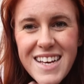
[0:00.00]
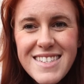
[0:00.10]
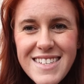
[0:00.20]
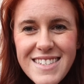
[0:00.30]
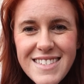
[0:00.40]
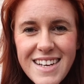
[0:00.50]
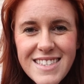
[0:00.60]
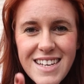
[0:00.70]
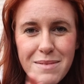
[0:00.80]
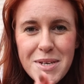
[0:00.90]
It is that
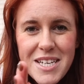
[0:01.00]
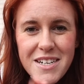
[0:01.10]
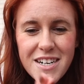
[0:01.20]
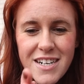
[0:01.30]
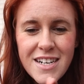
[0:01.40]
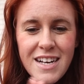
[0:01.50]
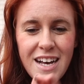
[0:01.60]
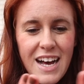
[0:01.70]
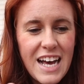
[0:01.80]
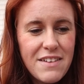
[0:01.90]
time of year.
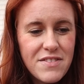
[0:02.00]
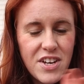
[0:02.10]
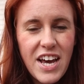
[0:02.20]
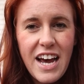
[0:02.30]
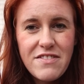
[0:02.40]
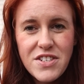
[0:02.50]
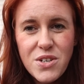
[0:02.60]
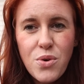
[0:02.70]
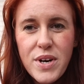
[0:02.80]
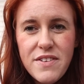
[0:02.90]
I'm gonna have to
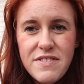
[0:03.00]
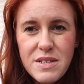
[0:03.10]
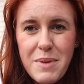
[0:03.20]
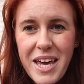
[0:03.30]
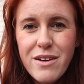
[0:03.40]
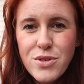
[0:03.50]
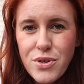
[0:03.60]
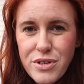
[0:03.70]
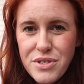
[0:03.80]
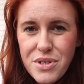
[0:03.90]
quit filming
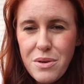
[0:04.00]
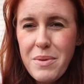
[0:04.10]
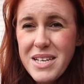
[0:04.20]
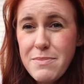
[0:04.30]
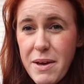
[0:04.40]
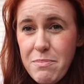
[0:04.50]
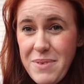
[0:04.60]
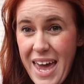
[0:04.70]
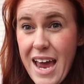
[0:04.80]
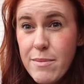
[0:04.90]
outdoors soon because my
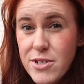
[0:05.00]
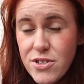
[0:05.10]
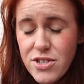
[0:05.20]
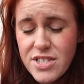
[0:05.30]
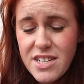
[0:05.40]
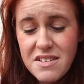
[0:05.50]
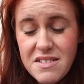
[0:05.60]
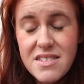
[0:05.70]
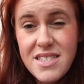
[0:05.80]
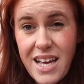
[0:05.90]
cameras are just gonna
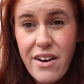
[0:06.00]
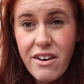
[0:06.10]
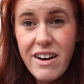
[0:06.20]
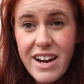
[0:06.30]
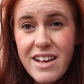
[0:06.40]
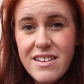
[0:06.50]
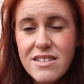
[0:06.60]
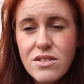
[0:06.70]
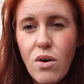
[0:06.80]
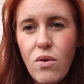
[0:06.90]
disintegrate in
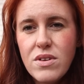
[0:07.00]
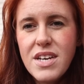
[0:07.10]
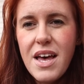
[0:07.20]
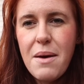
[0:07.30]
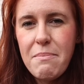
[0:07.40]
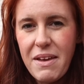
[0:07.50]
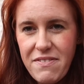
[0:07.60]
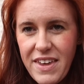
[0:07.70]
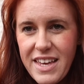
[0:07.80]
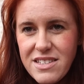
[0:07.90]
this cold. My
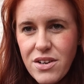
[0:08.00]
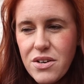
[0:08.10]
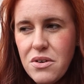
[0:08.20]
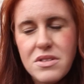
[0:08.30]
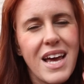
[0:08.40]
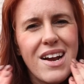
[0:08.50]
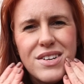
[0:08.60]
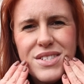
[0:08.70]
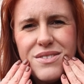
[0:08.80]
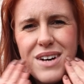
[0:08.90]
fingies are cold. And
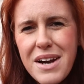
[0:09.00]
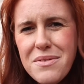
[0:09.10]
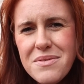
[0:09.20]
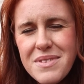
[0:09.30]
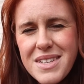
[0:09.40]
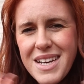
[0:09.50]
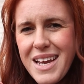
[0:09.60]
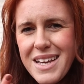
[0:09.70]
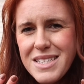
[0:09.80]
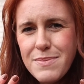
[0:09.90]
also,
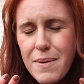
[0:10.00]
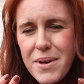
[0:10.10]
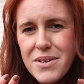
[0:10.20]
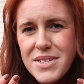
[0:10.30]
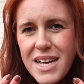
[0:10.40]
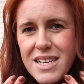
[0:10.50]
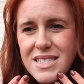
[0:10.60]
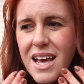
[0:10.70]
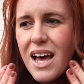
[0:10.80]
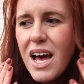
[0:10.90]
Canadians probably understand
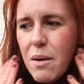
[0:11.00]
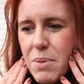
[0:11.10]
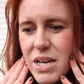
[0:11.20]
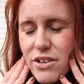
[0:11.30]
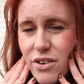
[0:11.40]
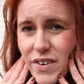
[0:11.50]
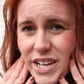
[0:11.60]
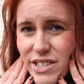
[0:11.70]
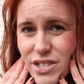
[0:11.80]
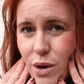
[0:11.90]
this, but do you ever
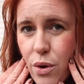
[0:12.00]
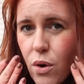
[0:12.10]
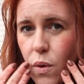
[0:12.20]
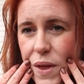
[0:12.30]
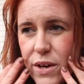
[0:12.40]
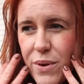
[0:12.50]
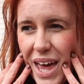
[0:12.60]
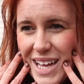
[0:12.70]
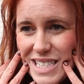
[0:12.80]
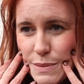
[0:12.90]
get so cold that you
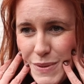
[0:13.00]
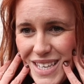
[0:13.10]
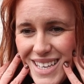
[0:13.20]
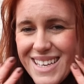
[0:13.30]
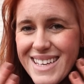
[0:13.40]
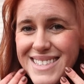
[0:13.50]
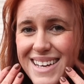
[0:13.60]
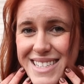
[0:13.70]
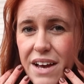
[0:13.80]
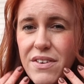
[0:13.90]
can't speak? Because
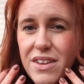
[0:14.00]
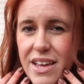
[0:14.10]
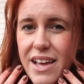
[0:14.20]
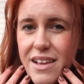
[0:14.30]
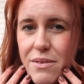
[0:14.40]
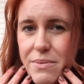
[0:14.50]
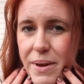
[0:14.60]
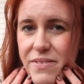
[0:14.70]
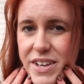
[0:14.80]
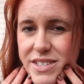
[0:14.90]
I definitely get that when
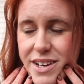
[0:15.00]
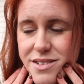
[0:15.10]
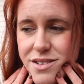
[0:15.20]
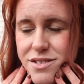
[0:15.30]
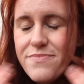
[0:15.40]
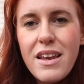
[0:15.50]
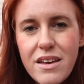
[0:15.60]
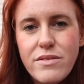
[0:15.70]
my face gets cold. Any